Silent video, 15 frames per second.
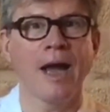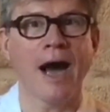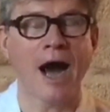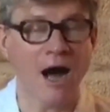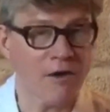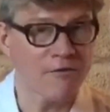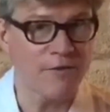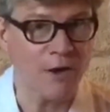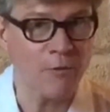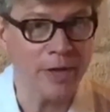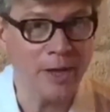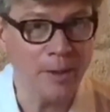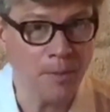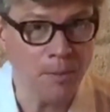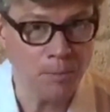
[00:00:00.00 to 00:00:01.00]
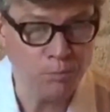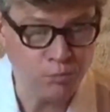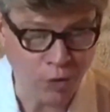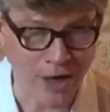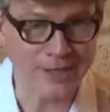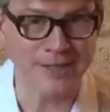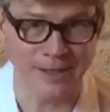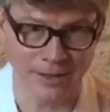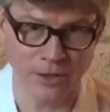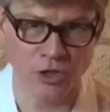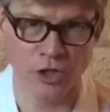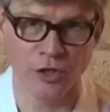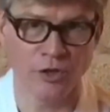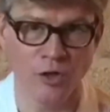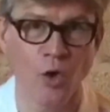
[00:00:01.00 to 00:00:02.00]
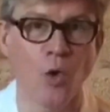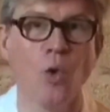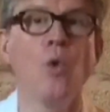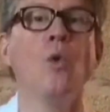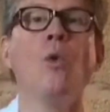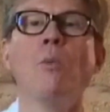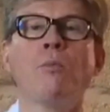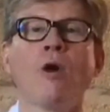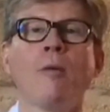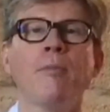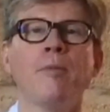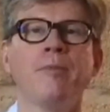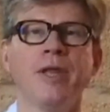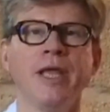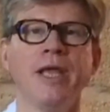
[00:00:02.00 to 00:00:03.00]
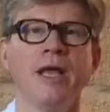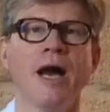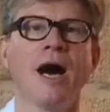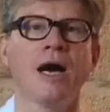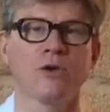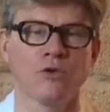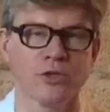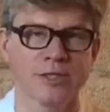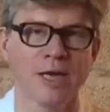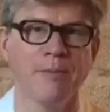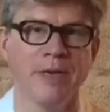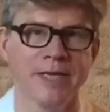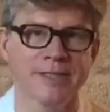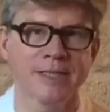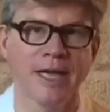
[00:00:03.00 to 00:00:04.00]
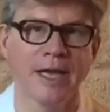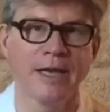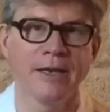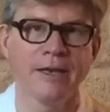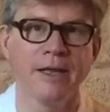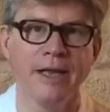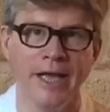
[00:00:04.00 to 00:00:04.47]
are very present, who probably are to some extent